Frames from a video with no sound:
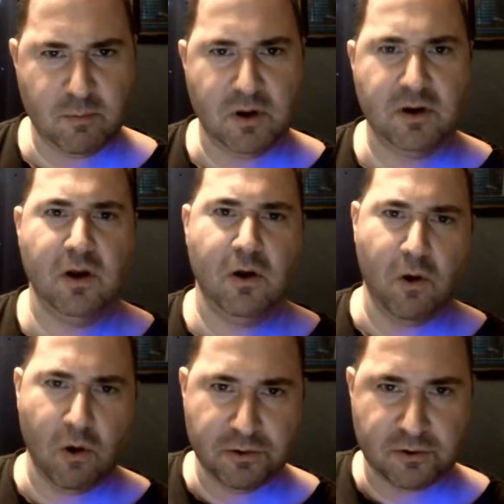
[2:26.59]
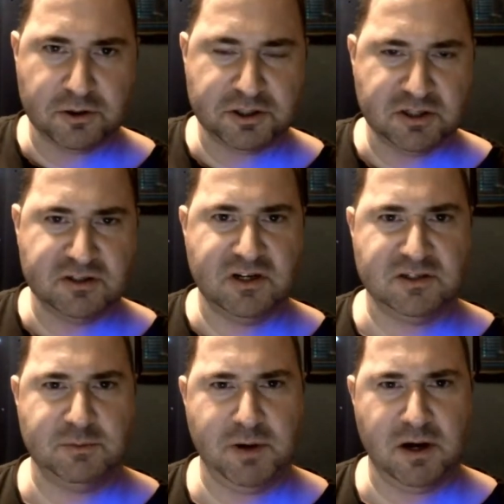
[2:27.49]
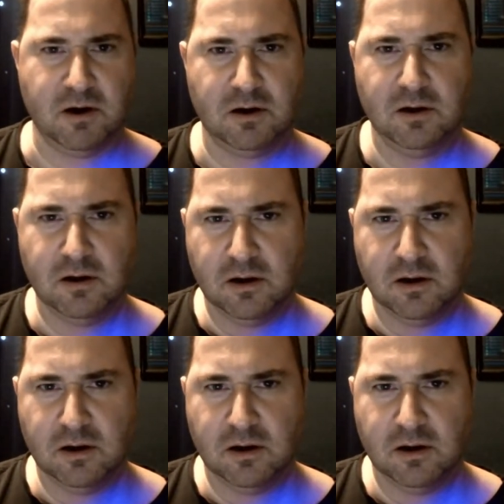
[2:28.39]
when all the Christians disappear.